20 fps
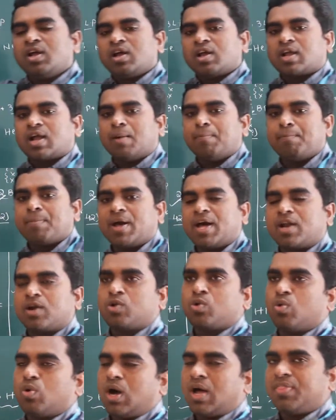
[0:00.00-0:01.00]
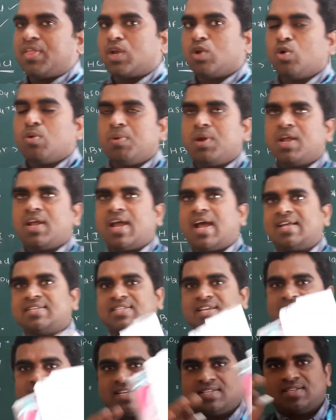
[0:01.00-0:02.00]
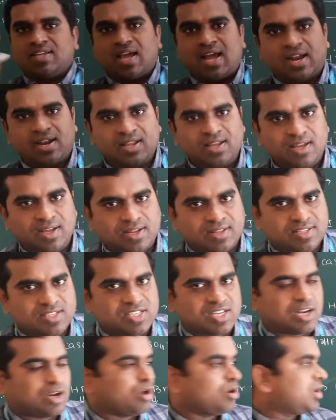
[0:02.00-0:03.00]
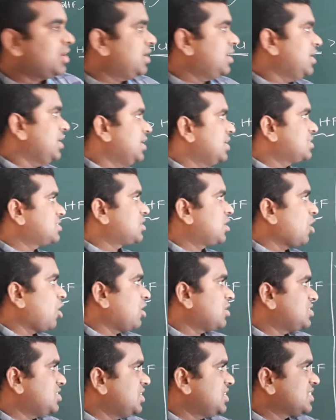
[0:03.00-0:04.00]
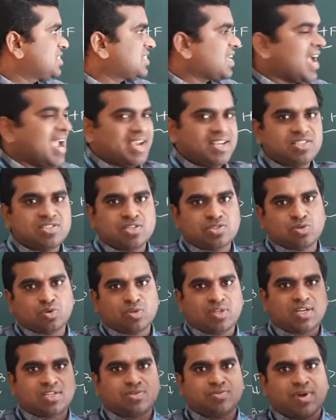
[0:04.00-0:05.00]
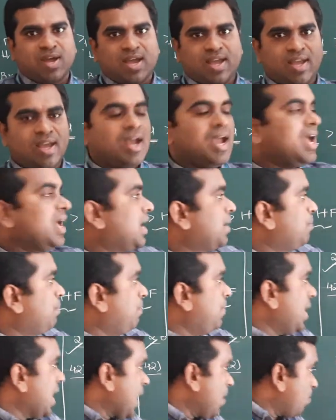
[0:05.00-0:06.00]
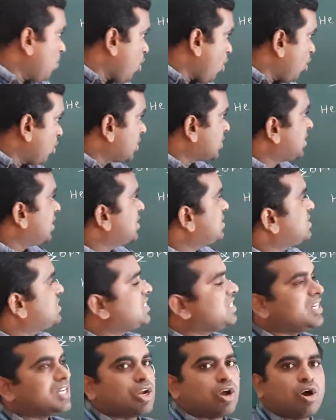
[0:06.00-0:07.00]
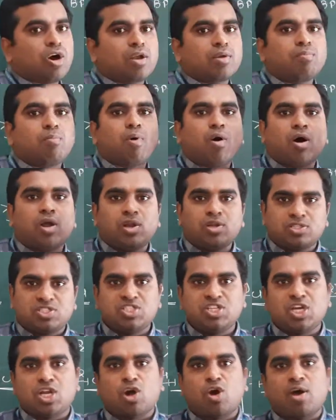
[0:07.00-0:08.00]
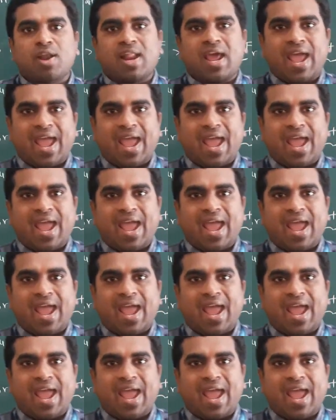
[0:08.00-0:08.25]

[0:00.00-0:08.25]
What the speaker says: compared to other noble gases, and here xenon is large in size. So that's why among the xenon